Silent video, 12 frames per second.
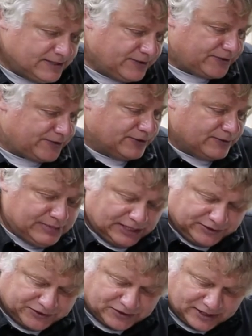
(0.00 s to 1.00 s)
throw a
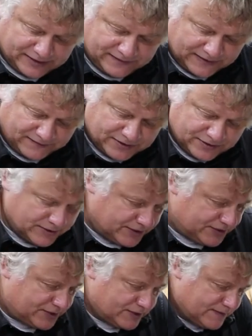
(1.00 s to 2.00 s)
belt off after doing a
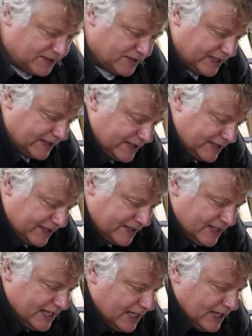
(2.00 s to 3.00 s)
service like this.